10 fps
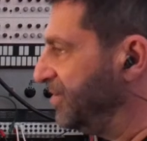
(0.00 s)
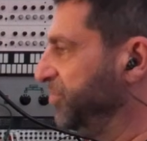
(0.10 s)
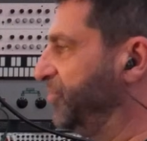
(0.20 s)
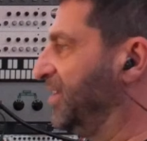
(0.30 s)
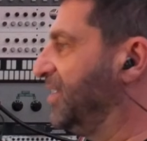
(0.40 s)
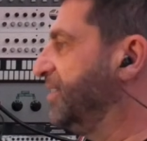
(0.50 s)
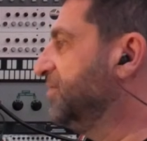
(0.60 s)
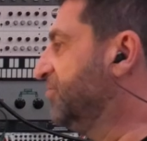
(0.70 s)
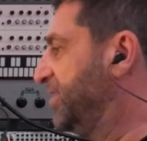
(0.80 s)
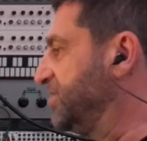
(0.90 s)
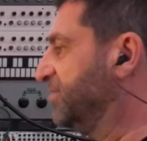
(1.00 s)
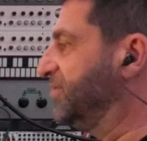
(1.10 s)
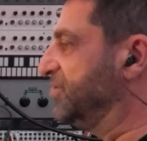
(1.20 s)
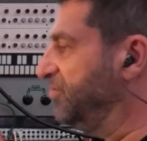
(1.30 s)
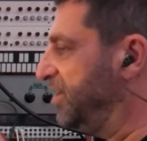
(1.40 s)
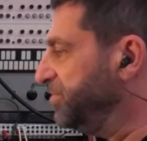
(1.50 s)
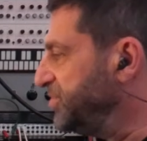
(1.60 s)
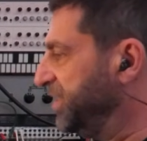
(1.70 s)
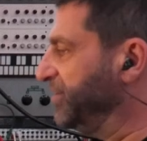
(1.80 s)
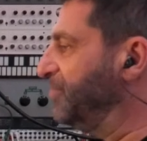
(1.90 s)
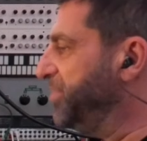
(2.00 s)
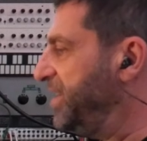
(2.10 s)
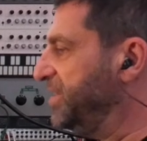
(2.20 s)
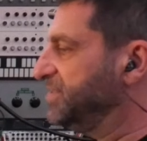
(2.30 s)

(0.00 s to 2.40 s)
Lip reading: bringing the rest of the drums, then the bass,